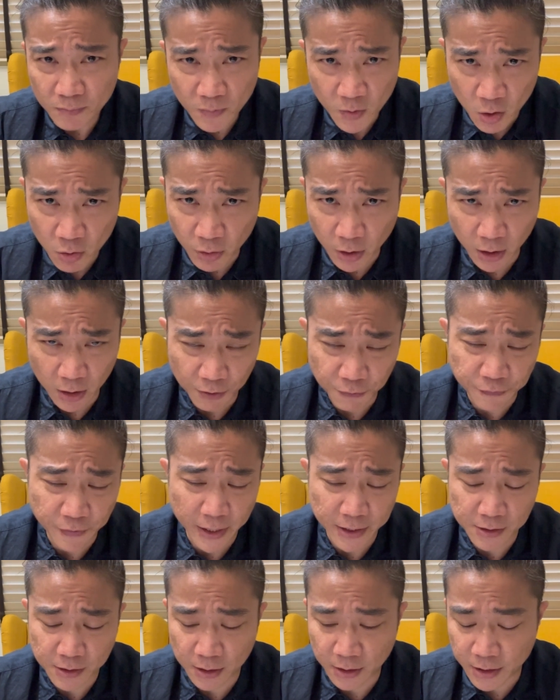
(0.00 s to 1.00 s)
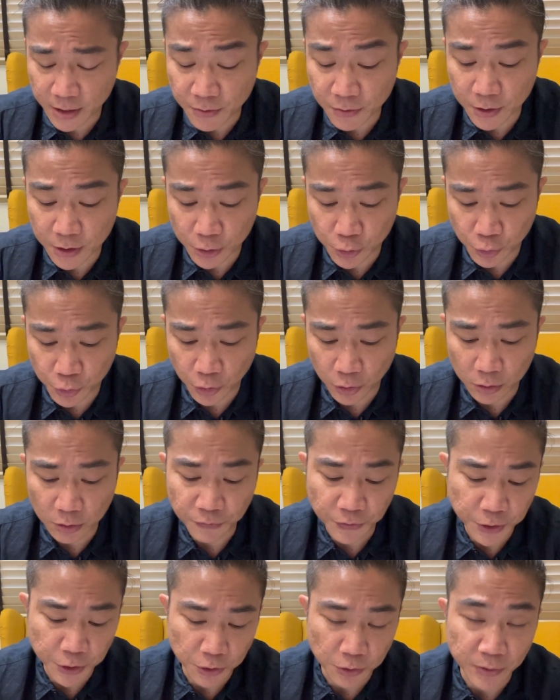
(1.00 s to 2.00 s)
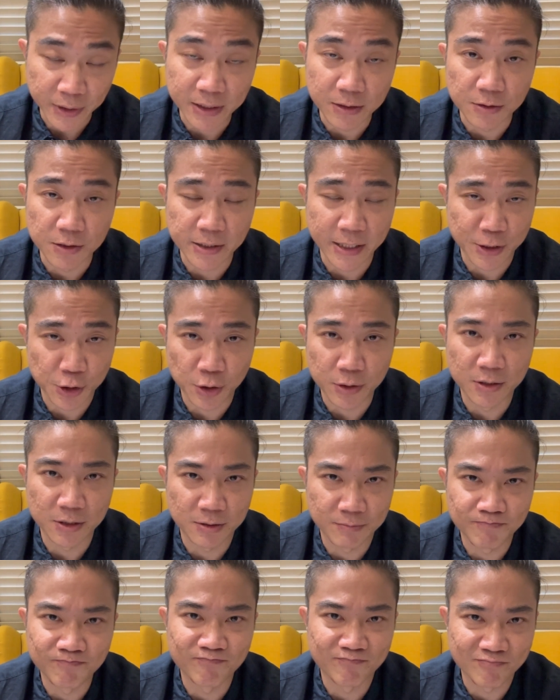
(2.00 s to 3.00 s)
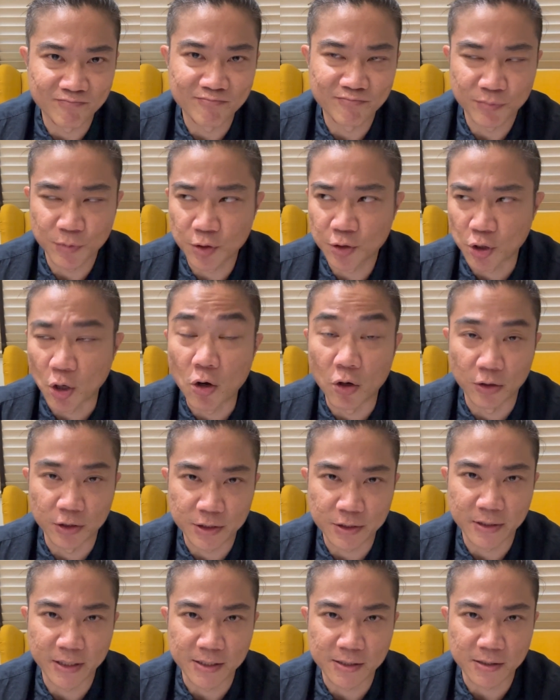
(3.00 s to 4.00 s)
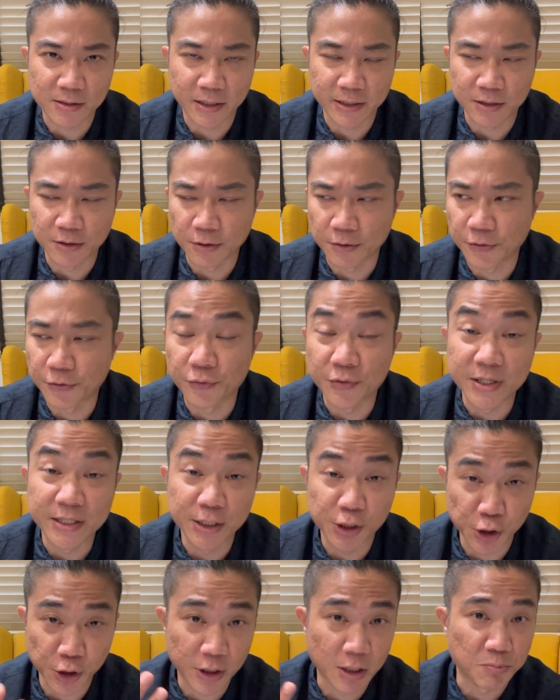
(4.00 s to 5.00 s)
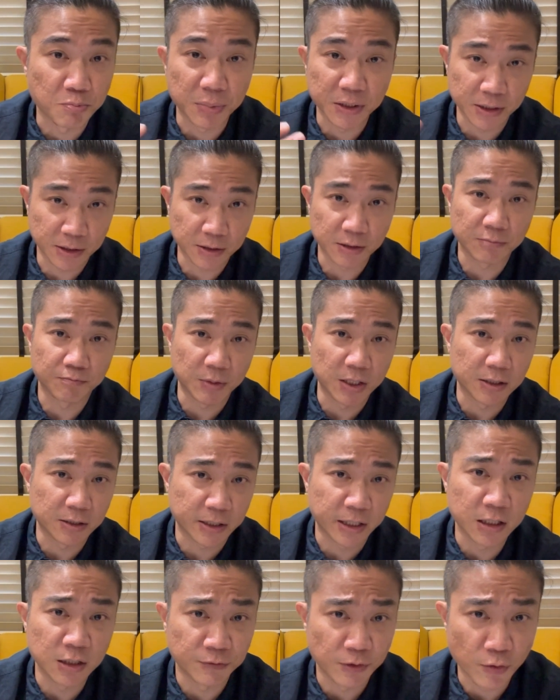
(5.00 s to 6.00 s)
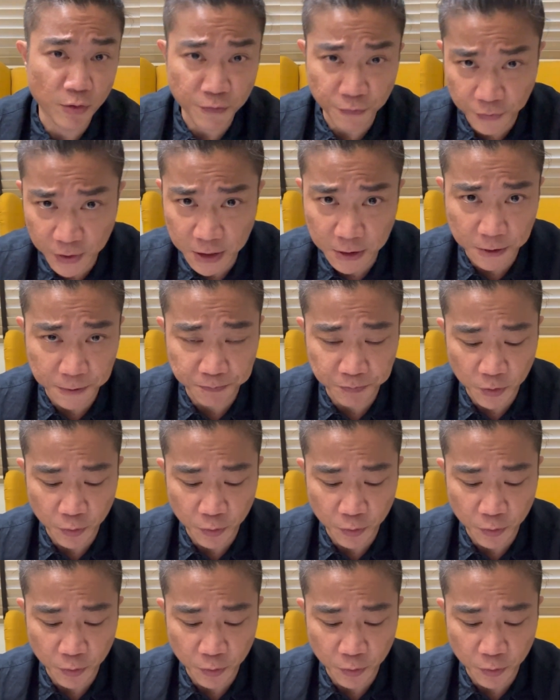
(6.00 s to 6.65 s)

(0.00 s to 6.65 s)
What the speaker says: Okay, in fact, in the tutorial video, it is actually taught as like a three-digit number kind of a reveal.